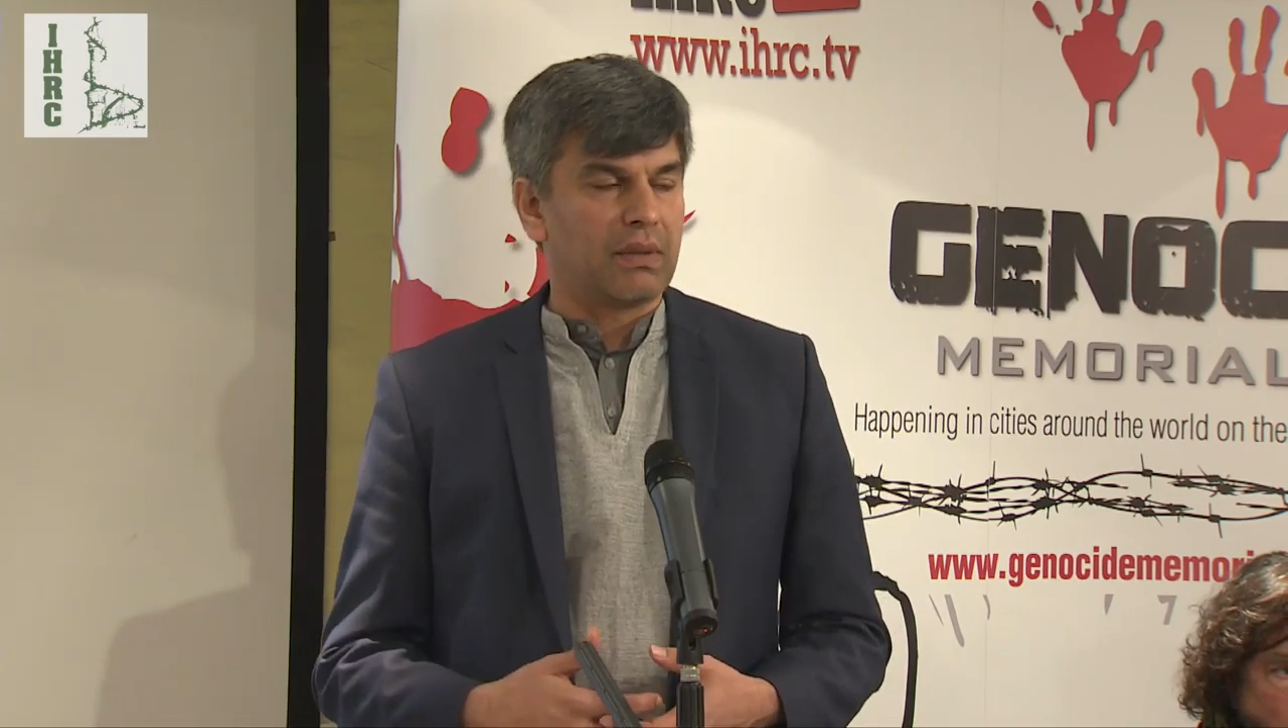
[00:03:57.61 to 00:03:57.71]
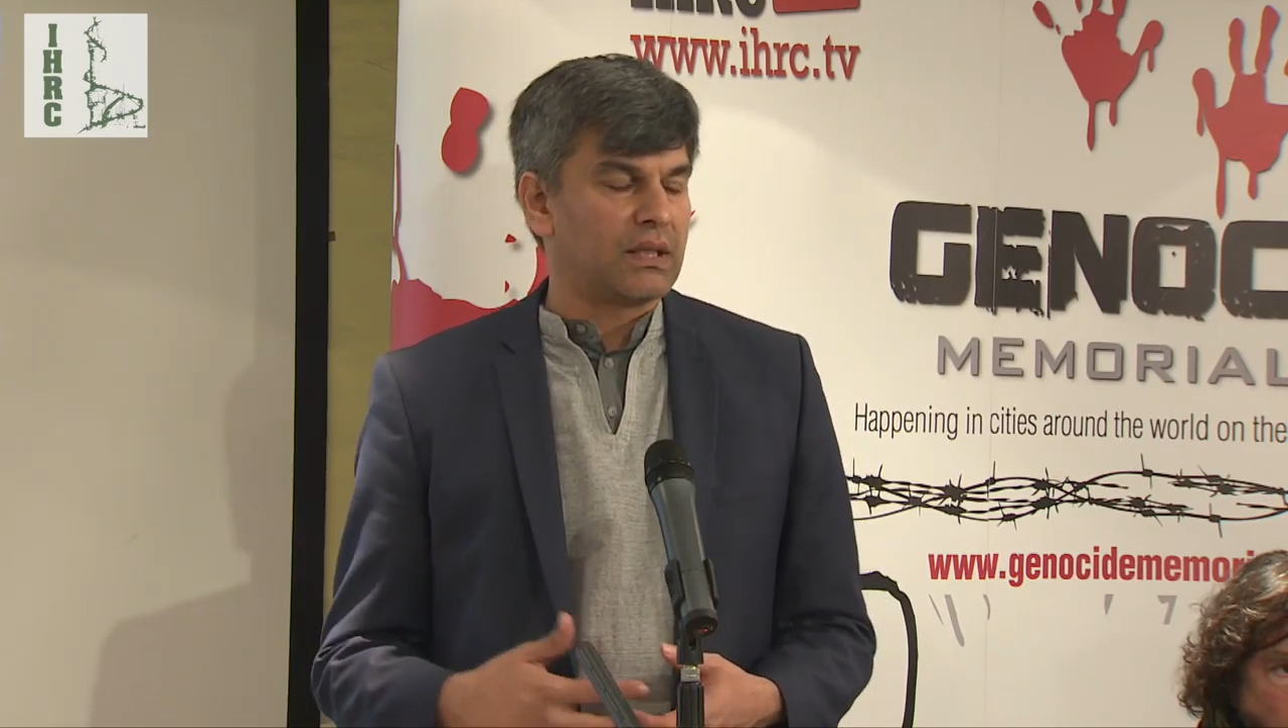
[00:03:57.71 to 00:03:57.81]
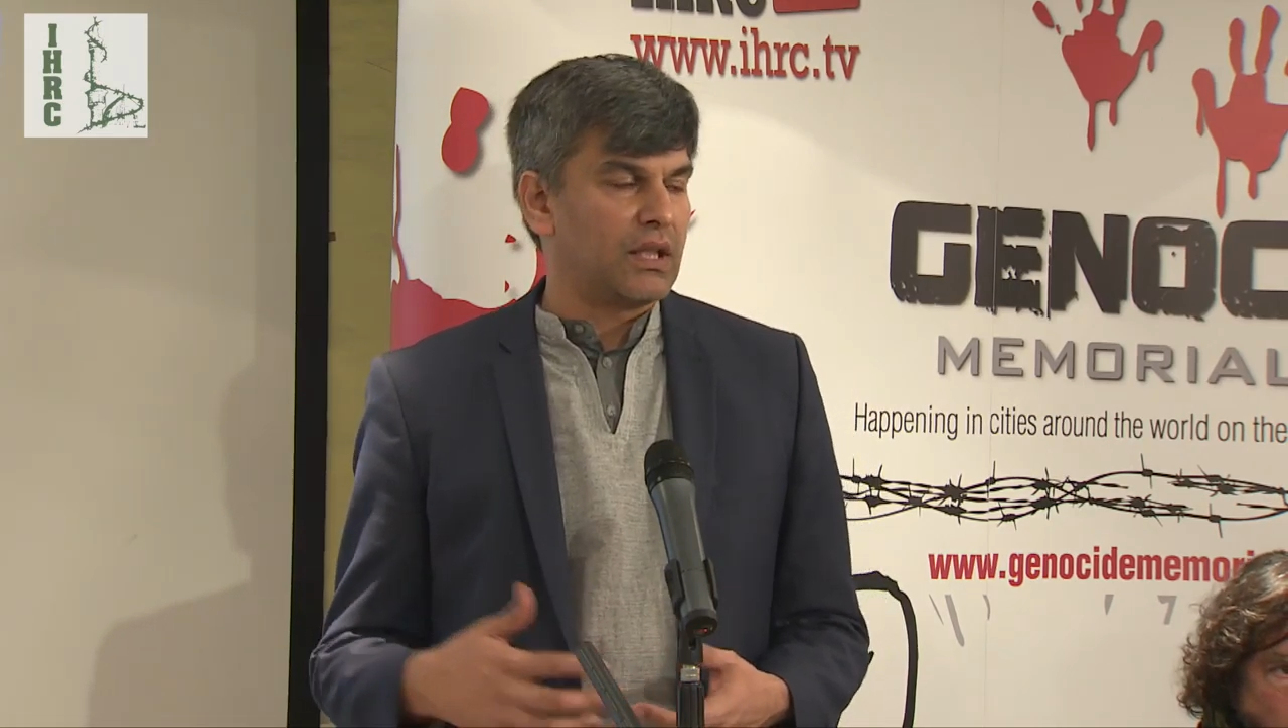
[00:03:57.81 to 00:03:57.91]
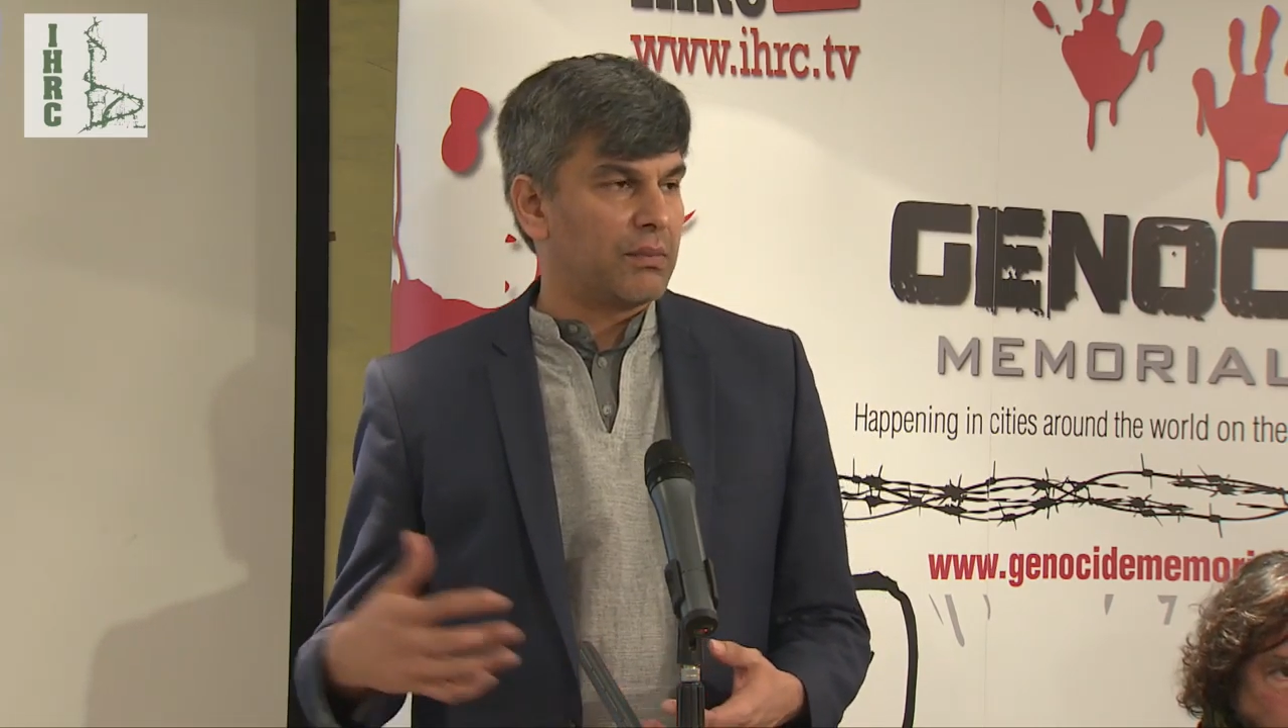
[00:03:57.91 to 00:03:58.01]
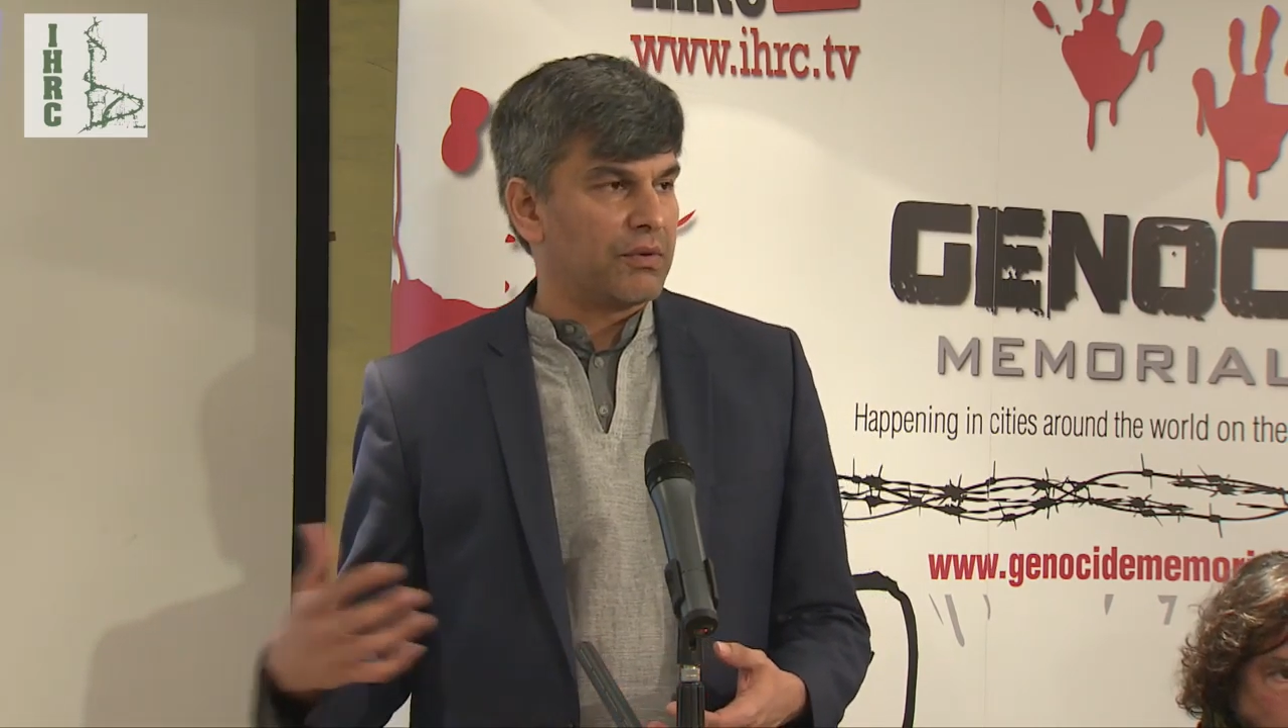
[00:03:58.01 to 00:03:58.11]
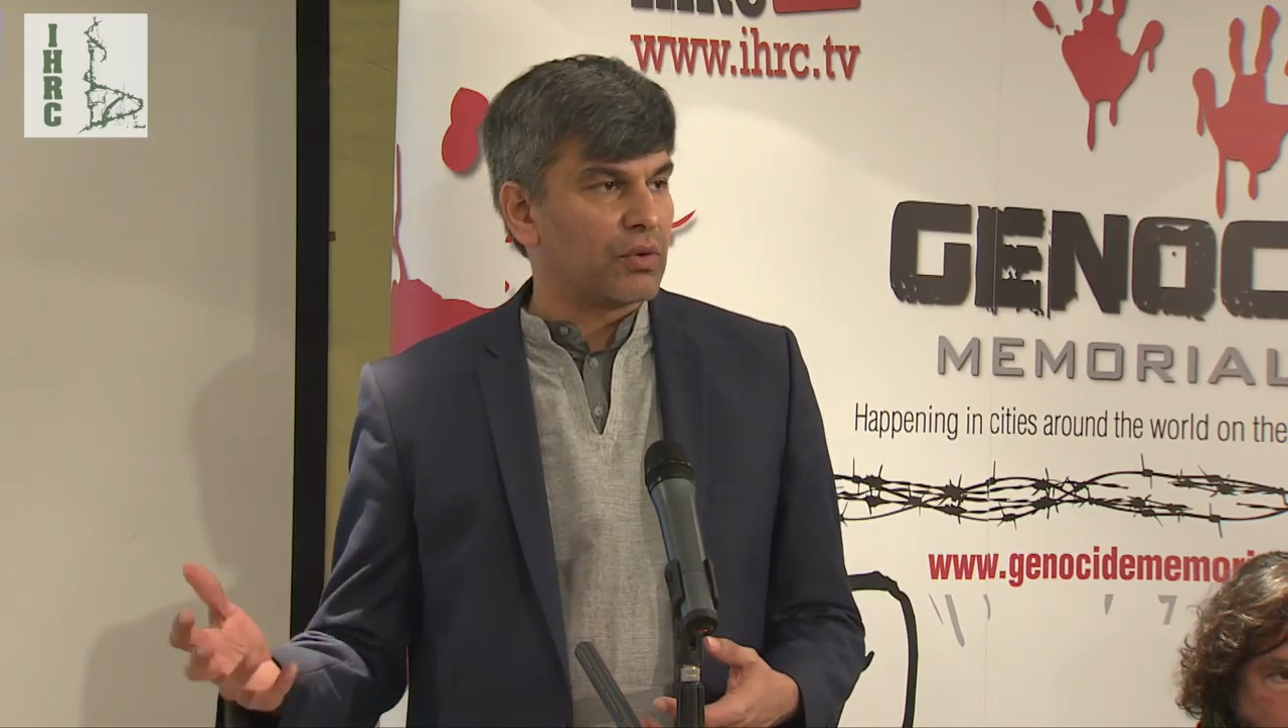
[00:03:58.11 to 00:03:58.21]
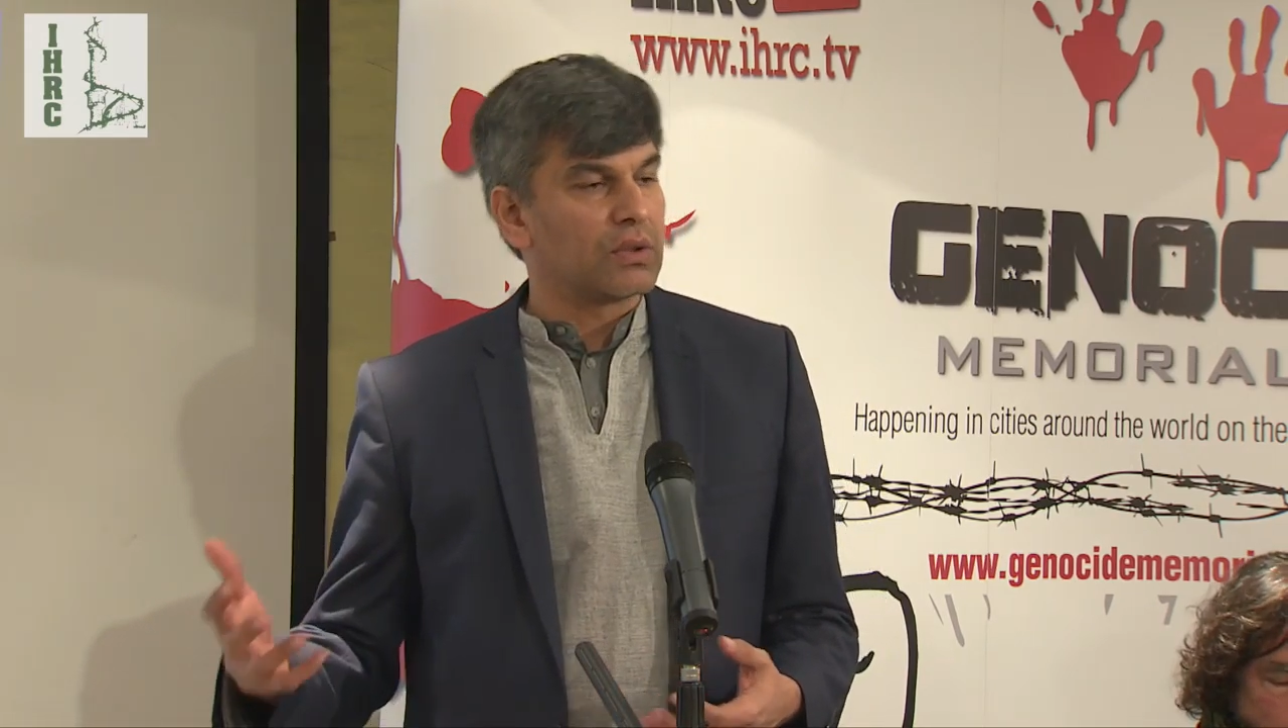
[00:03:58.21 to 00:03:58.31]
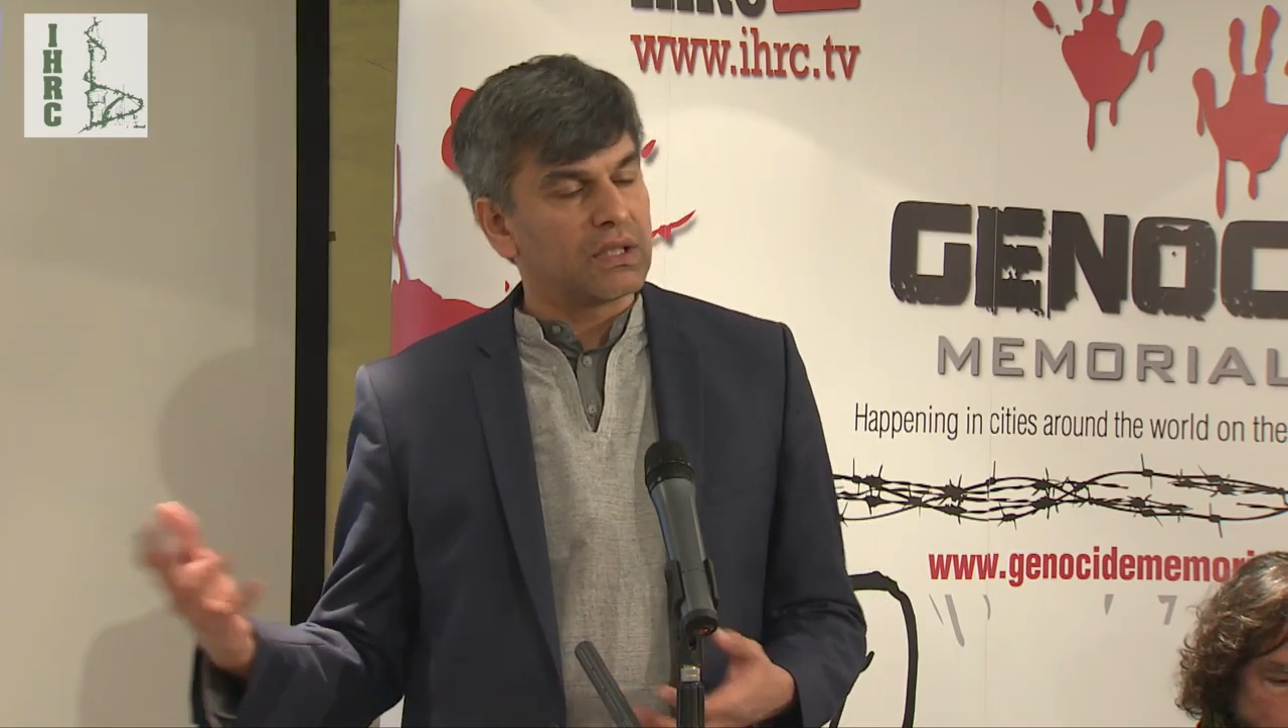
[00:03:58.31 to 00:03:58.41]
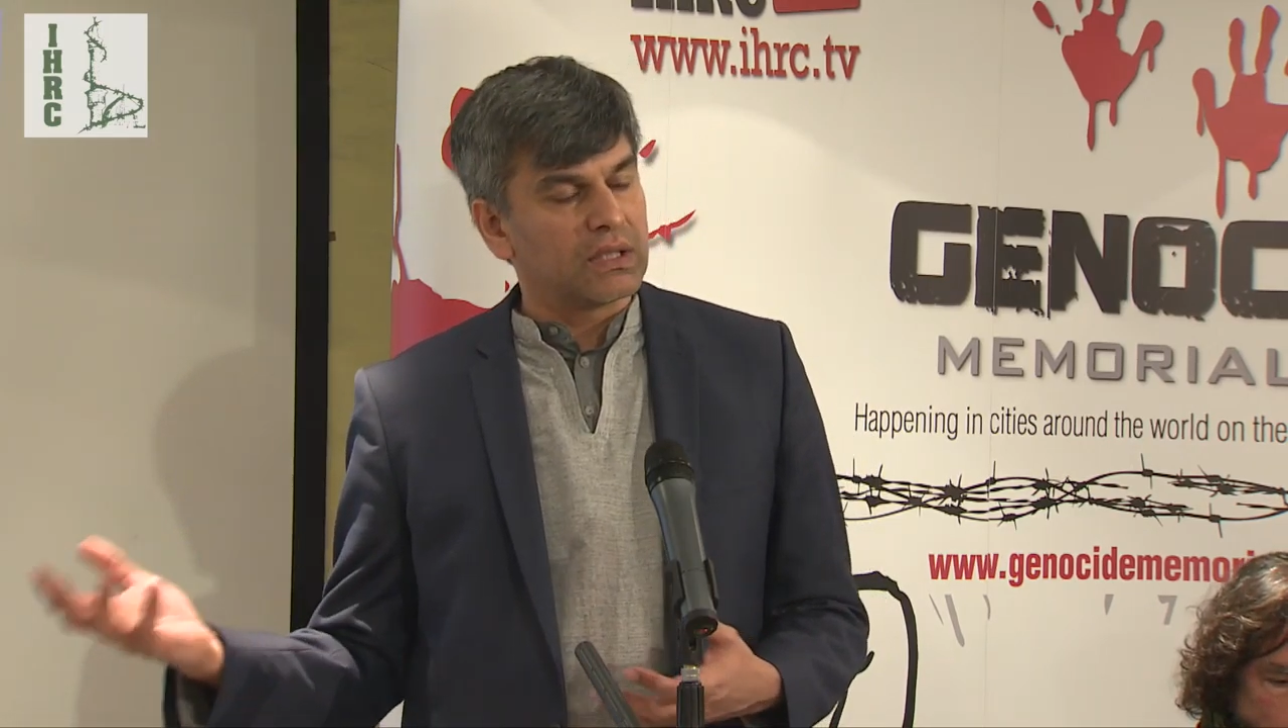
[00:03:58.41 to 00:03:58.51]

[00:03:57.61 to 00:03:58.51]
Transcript: and the year before,